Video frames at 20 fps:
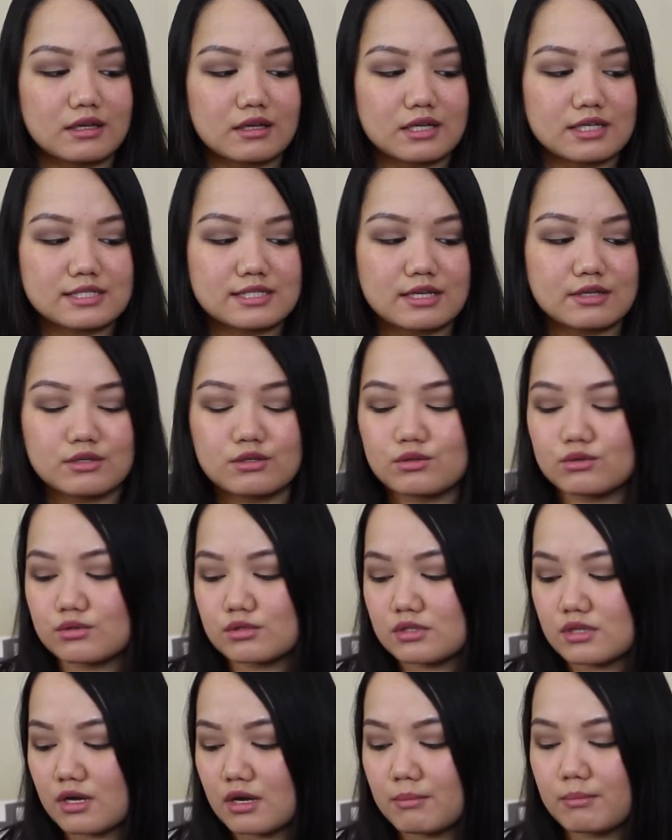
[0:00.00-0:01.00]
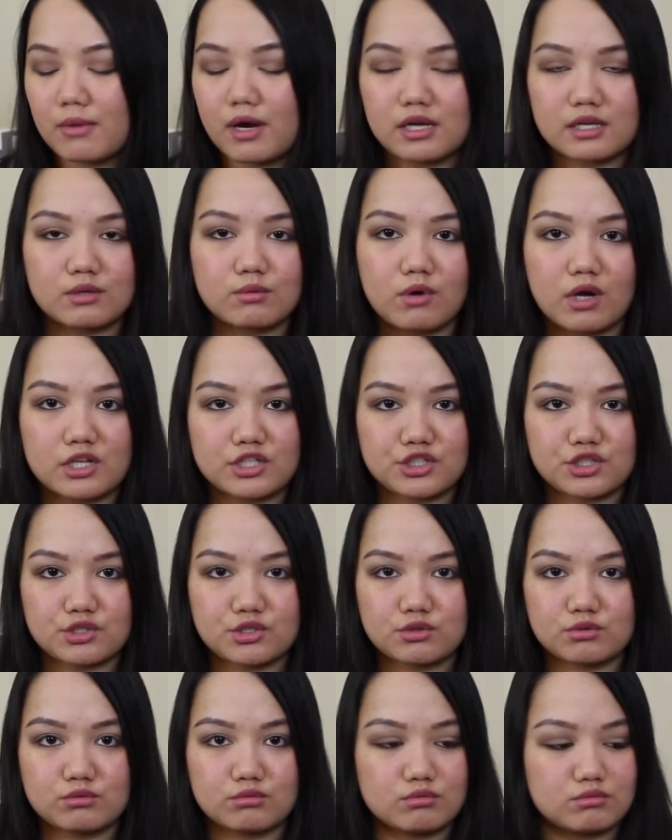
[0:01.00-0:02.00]
because I use body wash
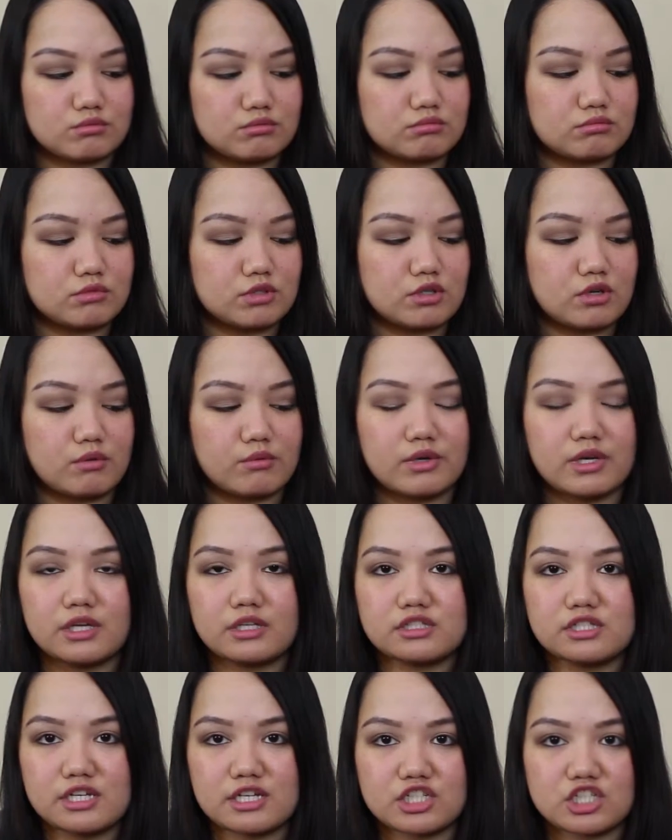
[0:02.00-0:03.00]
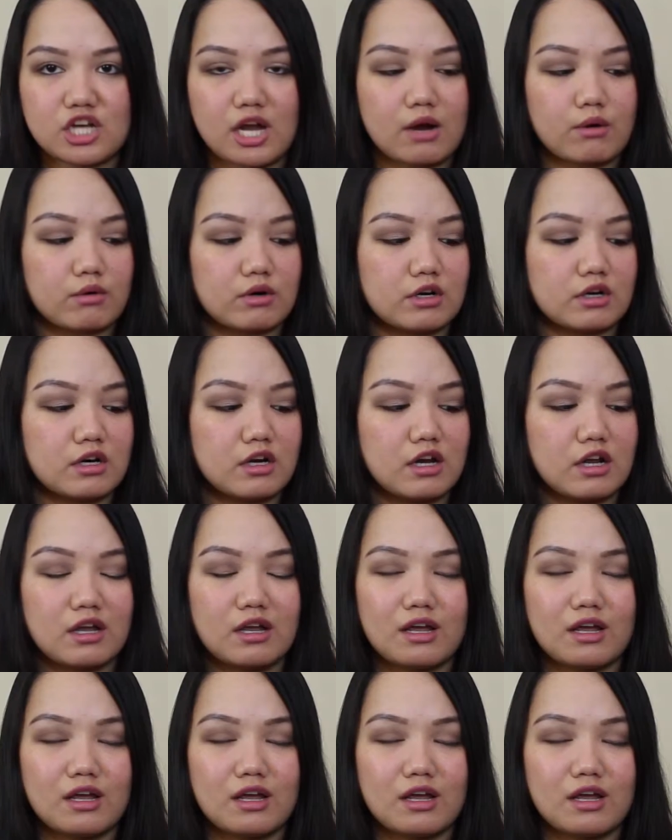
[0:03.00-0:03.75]
to, you know, when I take a shower,